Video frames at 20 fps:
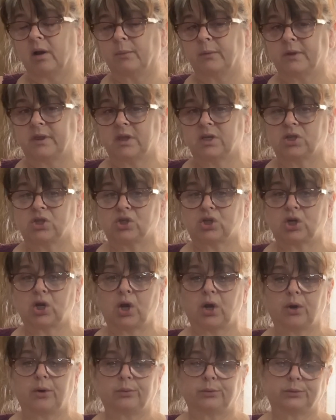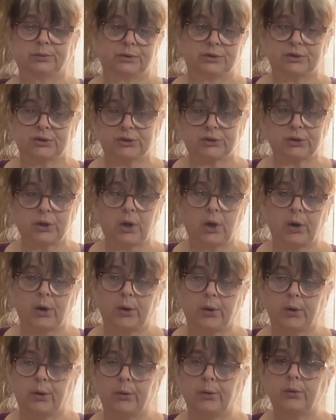with the show.
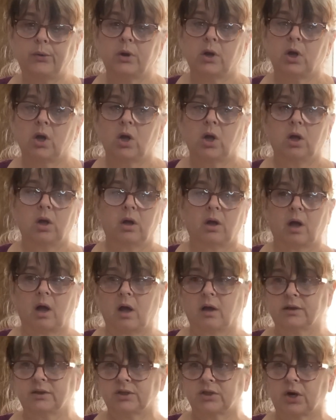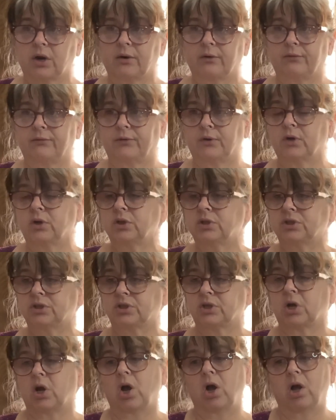So I'll start
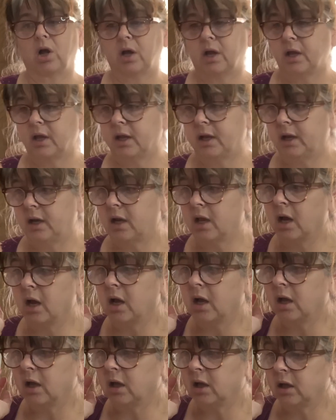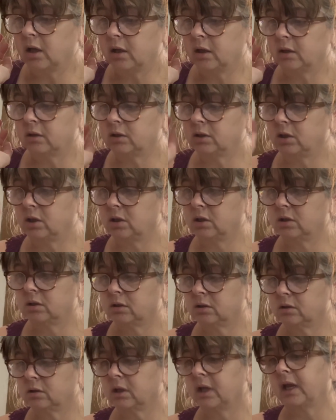first on
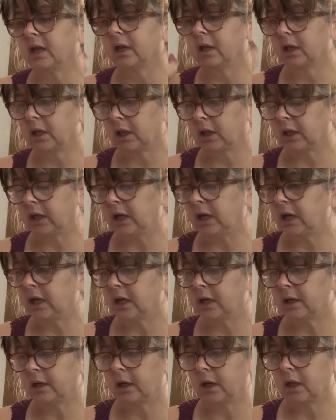like cleaning